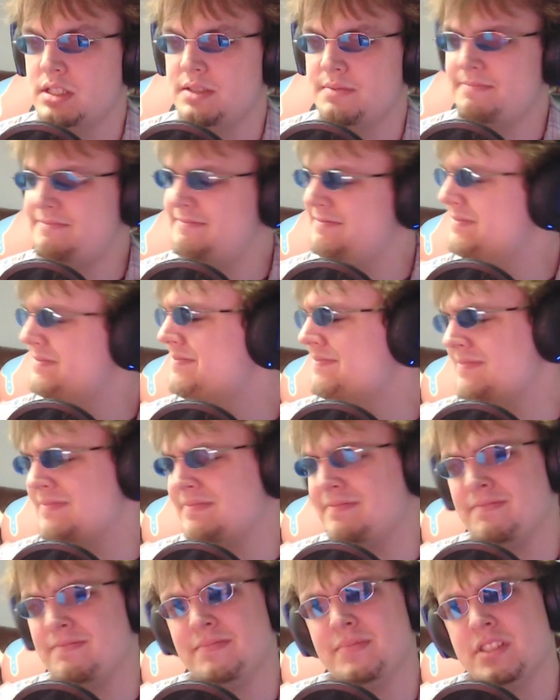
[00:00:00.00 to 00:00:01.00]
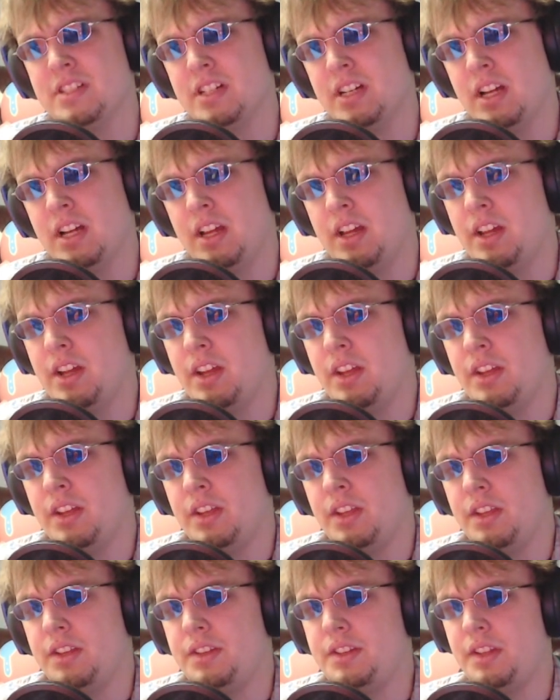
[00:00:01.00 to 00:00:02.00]
Hmm.
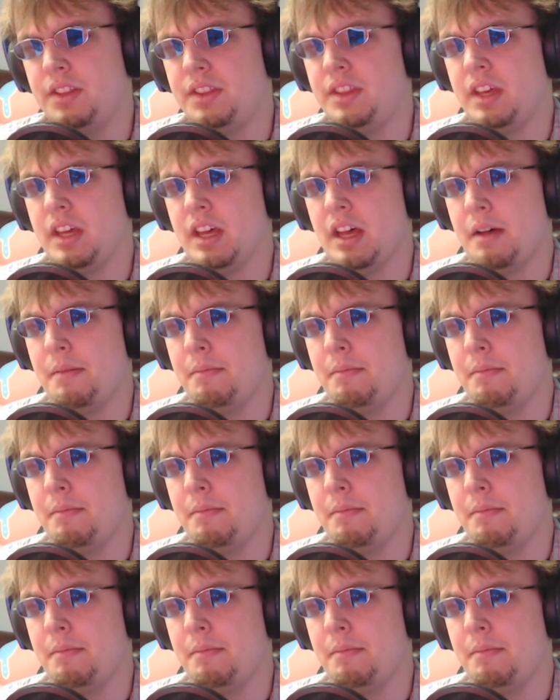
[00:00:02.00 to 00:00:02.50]
Cynthia